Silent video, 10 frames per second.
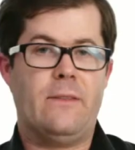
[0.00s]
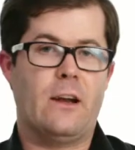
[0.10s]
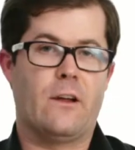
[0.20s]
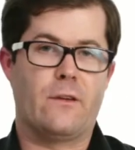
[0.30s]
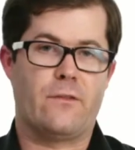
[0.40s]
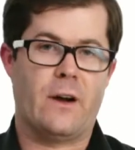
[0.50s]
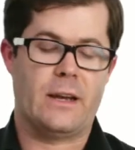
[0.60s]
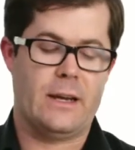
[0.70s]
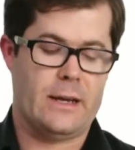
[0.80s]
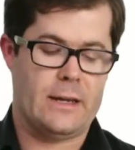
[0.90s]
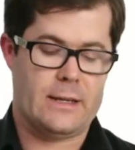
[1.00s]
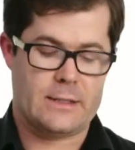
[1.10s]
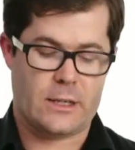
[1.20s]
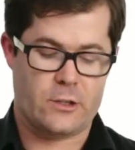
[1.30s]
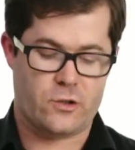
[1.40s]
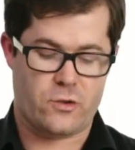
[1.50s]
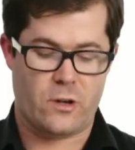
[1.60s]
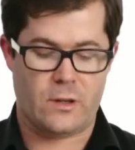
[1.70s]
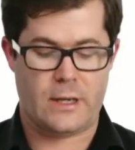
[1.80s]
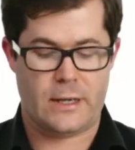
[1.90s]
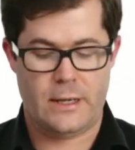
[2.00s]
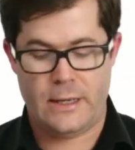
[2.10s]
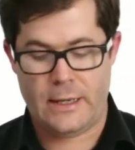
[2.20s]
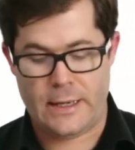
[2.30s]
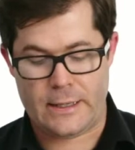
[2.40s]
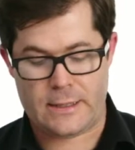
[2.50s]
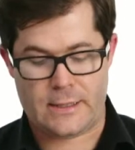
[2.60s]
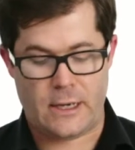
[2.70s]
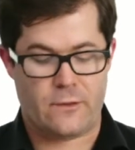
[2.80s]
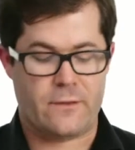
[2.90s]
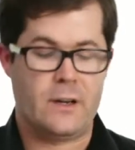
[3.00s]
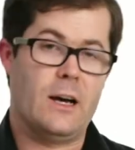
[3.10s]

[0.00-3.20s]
And then on the front here is the controller itself.